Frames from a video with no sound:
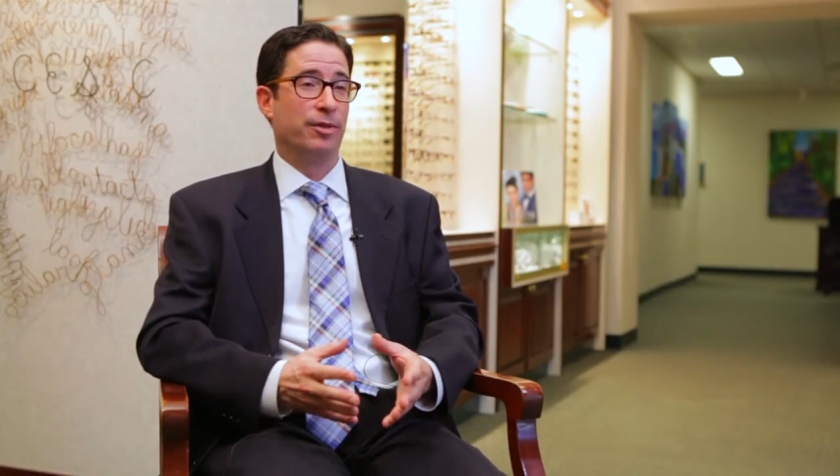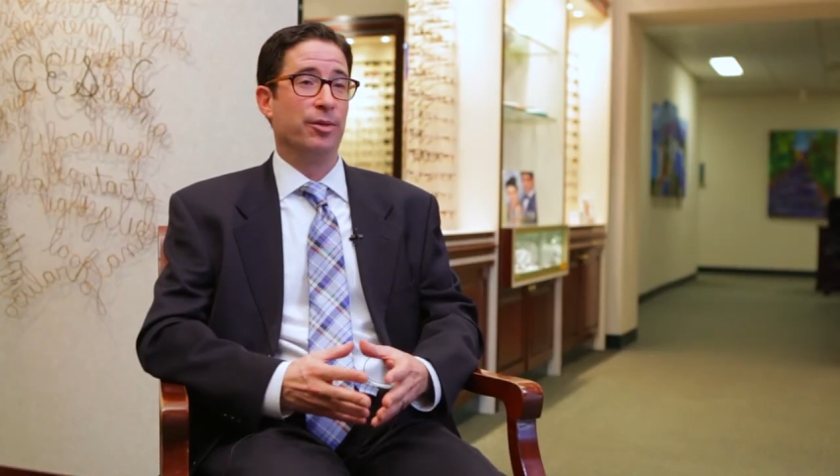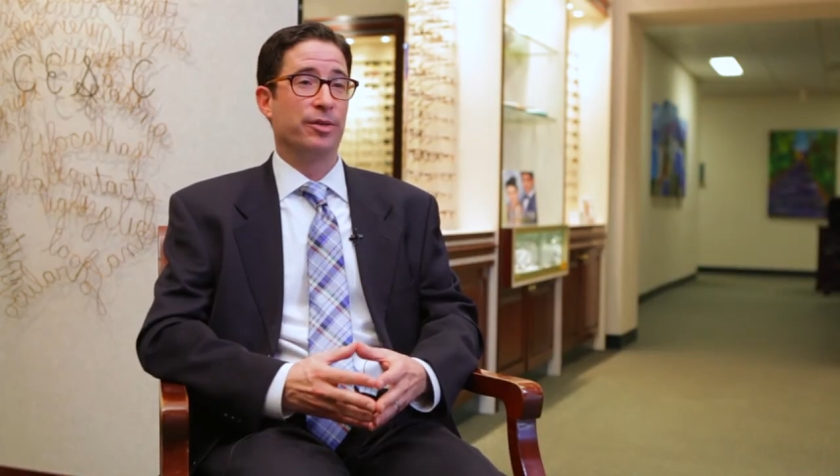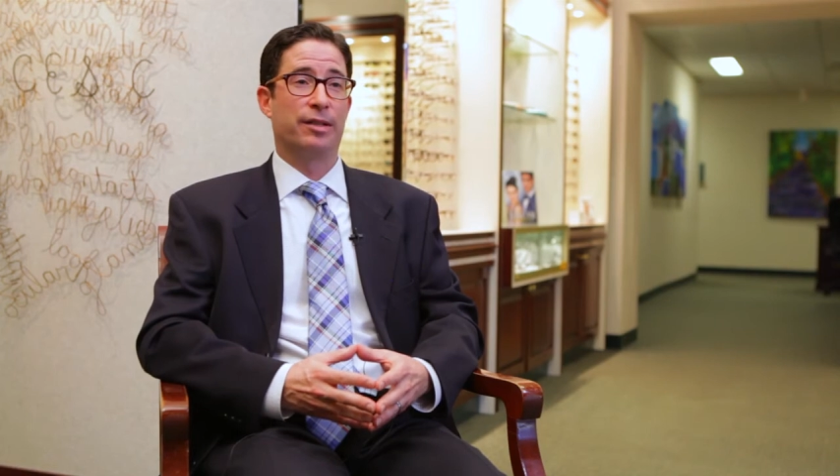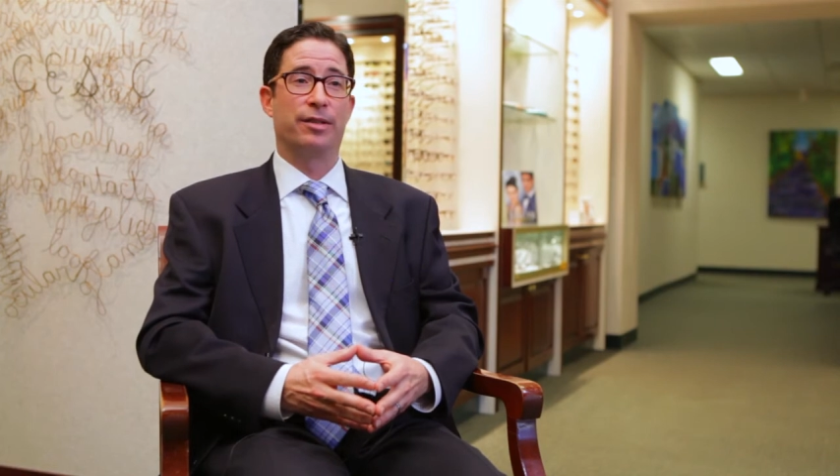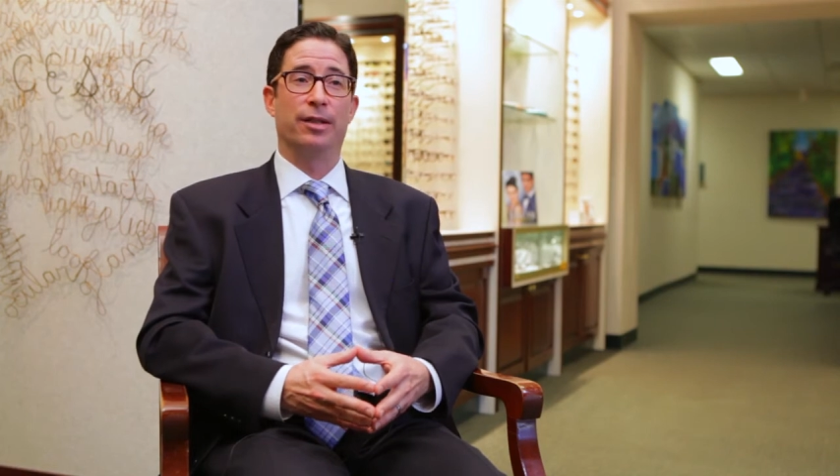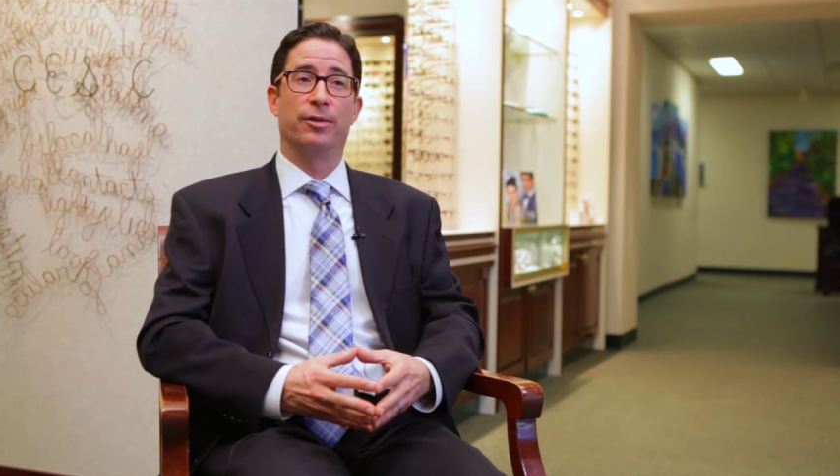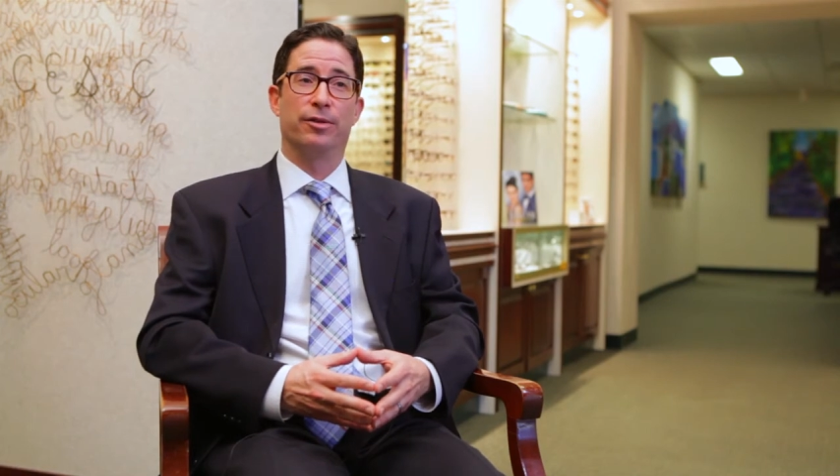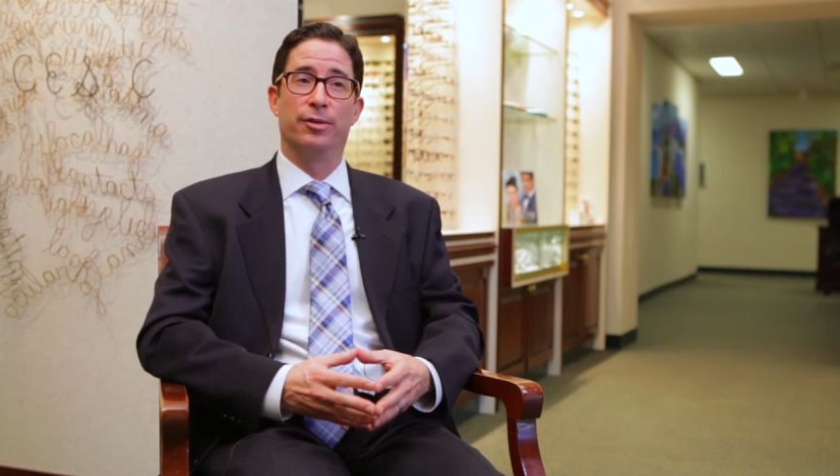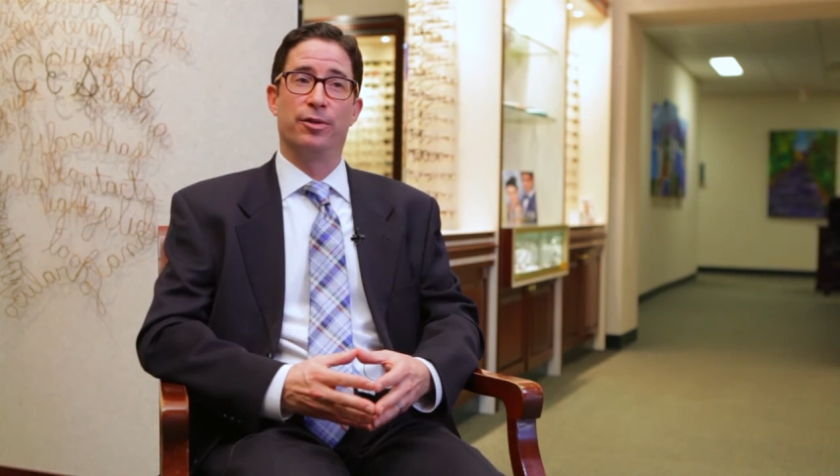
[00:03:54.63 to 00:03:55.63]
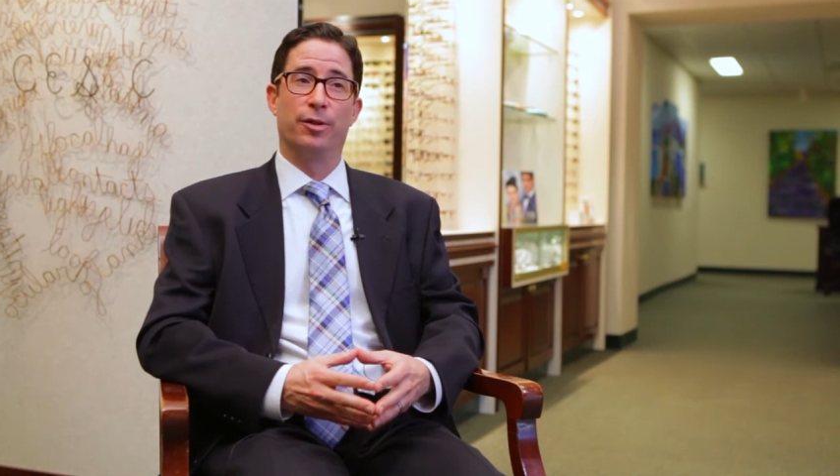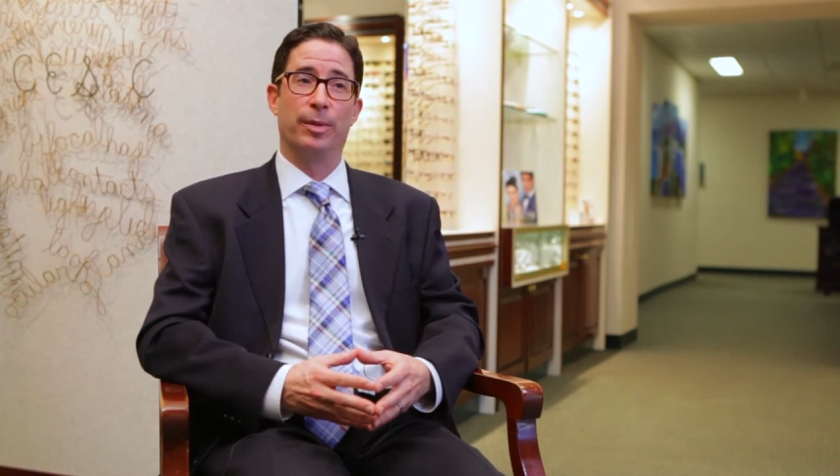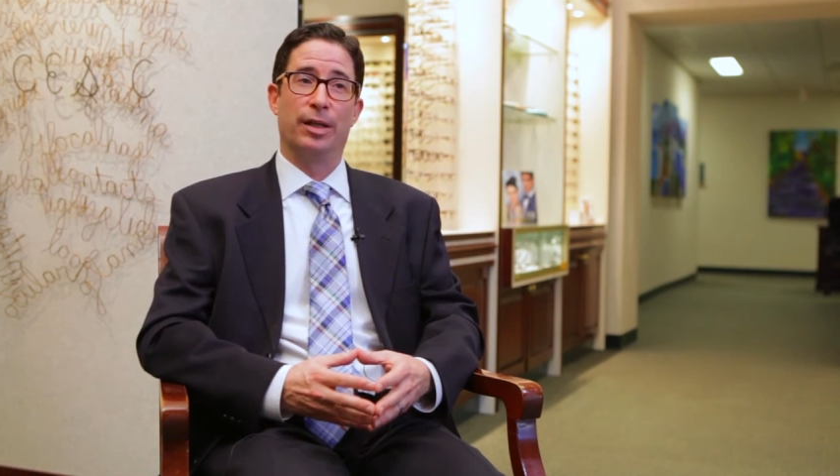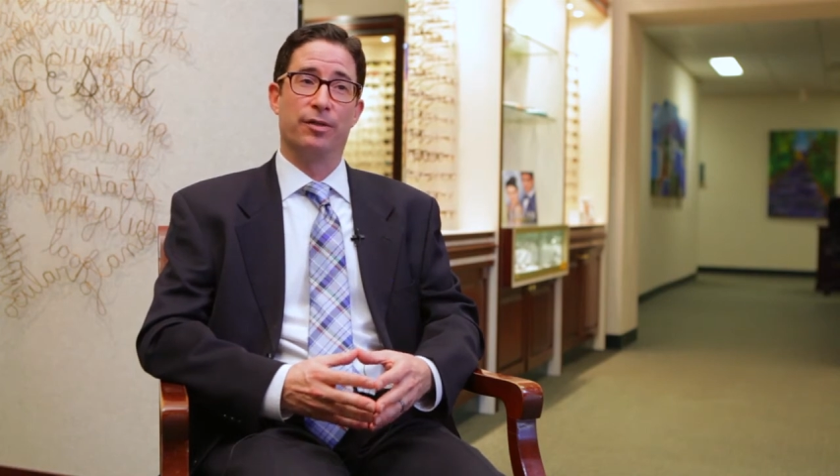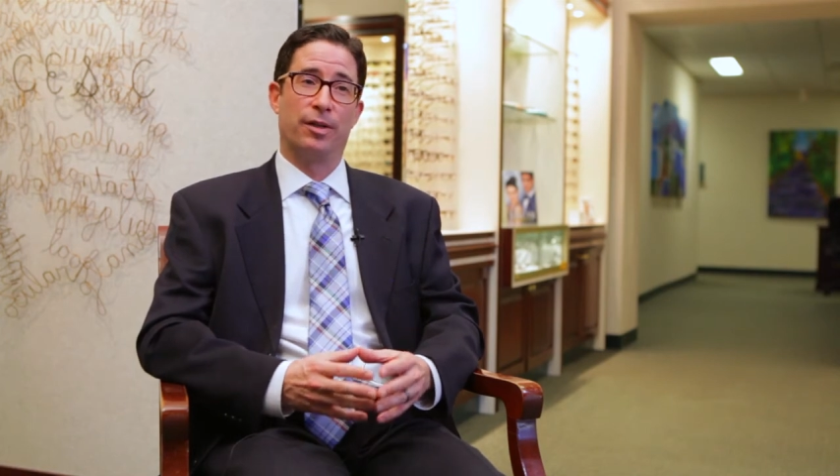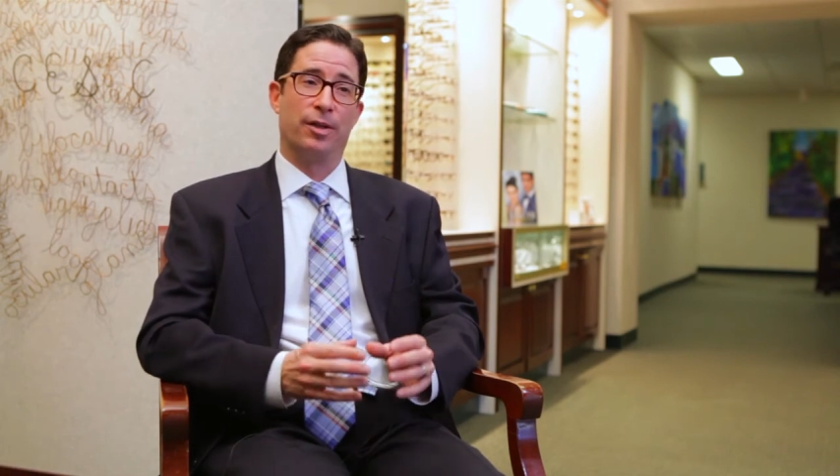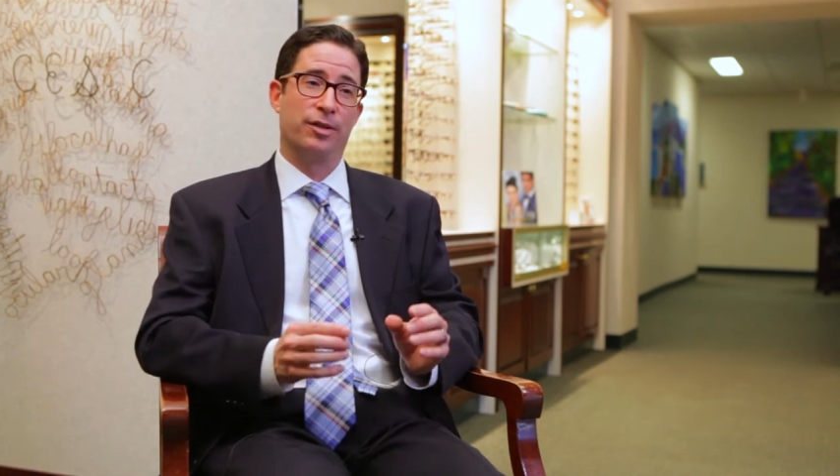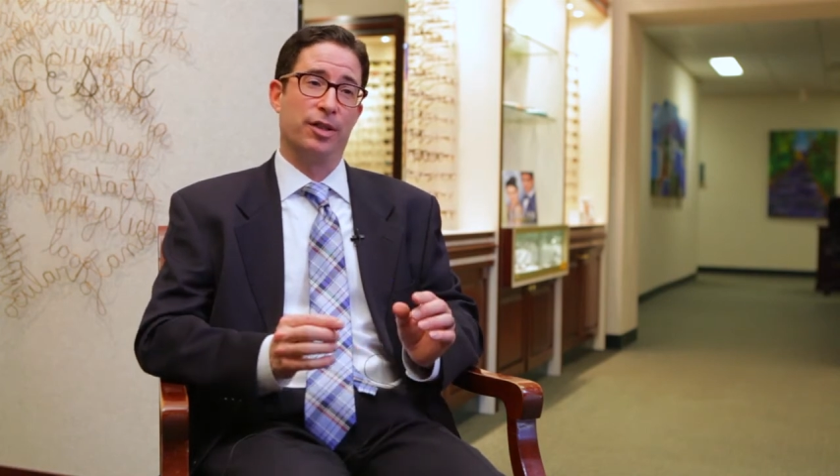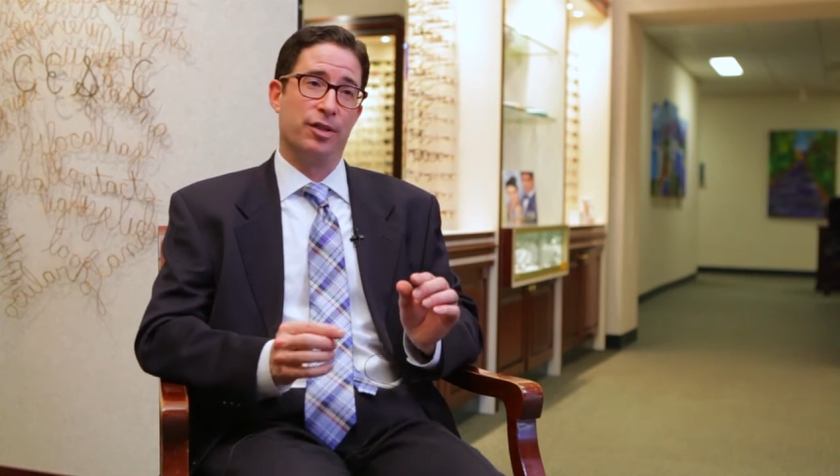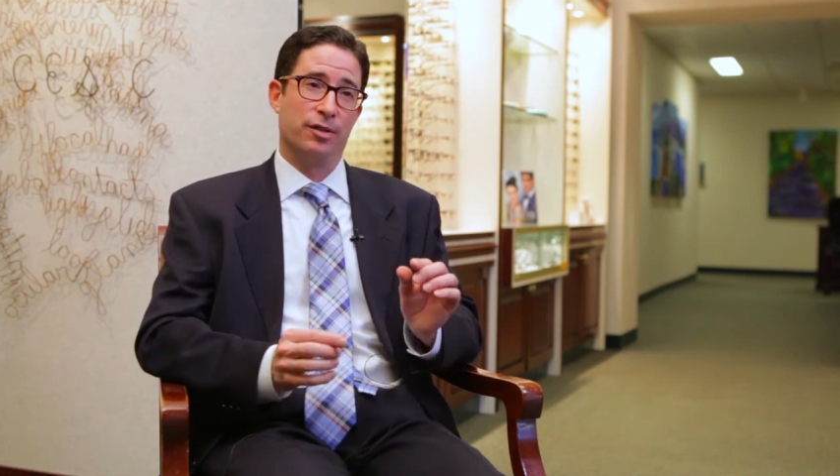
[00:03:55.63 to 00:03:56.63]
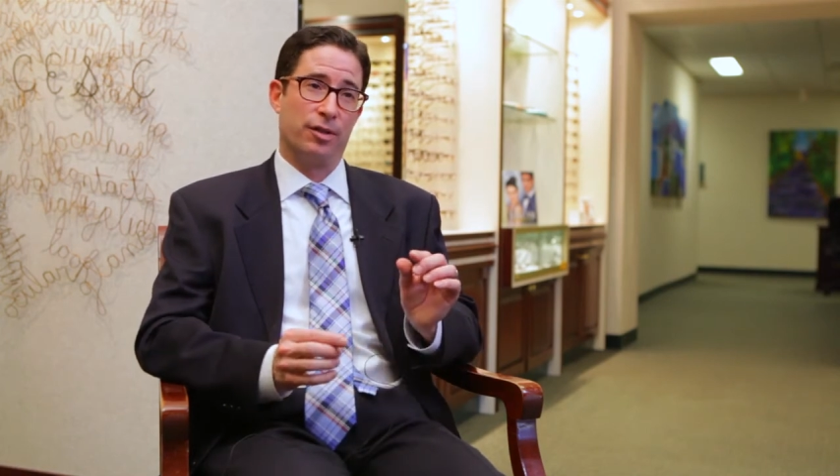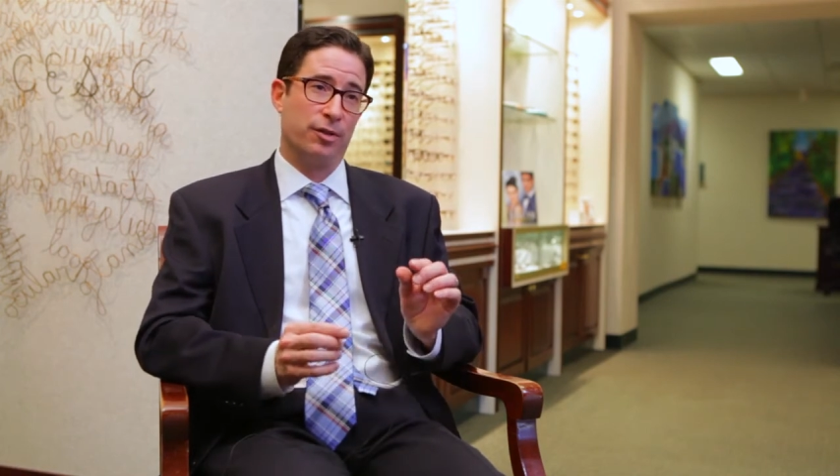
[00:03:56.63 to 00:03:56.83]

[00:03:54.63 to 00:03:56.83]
use a single suture because our incisions